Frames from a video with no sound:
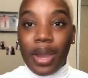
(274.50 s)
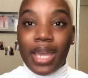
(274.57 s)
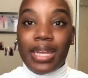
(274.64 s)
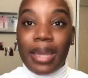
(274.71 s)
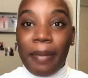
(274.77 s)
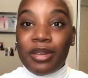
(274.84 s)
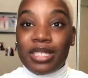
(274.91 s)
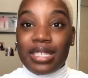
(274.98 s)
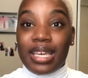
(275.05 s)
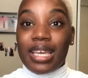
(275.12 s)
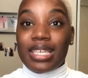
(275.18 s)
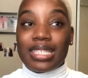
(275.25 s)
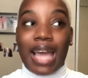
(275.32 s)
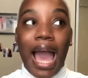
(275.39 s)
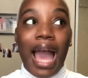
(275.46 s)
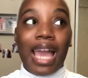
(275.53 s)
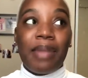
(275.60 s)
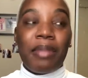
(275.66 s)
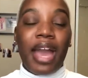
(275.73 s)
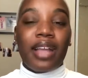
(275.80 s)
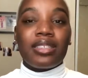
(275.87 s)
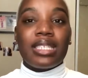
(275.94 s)
number 6, I'm
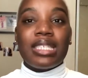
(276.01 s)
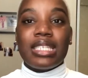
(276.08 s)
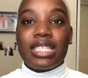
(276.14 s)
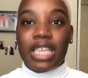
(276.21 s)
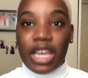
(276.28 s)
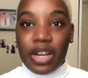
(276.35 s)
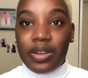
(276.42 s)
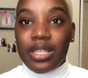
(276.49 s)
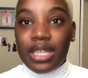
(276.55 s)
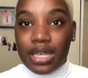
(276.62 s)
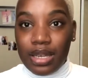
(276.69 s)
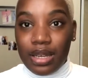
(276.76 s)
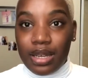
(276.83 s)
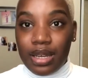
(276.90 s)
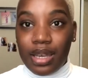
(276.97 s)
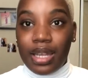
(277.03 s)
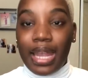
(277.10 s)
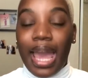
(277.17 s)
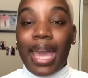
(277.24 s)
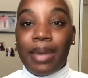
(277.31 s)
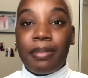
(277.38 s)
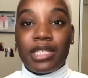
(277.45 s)
actually scarily good
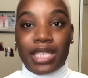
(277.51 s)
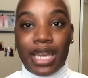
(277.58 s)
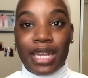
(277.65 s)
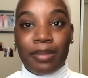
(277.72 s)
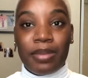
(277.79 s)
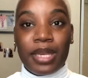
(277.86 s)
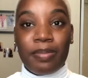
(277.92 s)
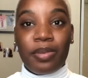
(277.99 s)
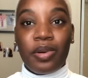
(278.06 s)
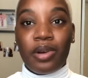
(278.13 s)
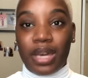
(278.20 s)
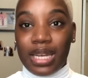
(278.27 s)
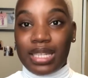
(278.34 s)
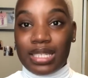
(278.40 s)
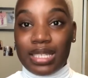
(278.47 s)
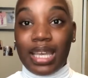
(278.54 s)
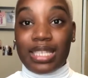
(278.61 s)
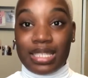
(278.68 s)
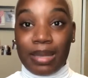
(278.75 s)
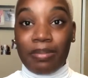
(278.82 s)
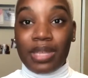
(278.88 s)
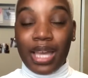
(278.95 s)
at imitating people, and it's like
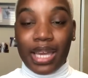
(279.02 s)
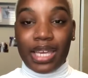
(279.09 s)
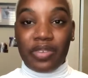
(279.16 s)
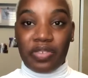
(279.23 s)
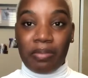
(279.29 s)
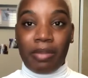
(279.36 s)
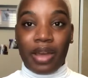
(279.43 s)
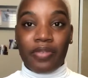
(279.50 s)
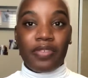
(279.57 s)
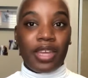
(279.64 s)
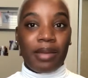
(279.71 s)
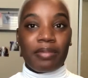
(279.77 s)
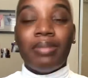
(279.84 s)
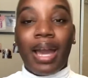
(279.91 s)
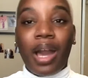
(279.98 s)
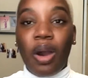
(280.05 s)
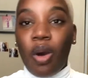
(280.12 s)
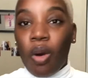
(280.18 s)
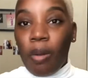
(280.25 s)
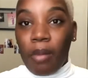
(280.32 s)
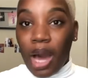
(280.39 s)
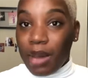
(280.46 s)
something I get from my family. My
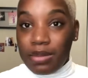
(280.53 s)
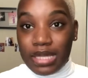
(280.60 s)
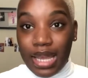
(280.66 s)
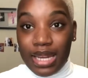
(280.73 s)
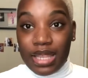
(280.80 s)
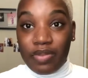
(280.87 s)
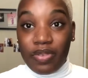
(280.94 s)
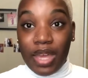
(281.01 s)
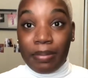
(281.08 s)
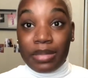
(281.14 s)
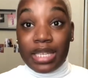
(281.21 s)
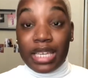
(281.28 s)
whole mom's side of the family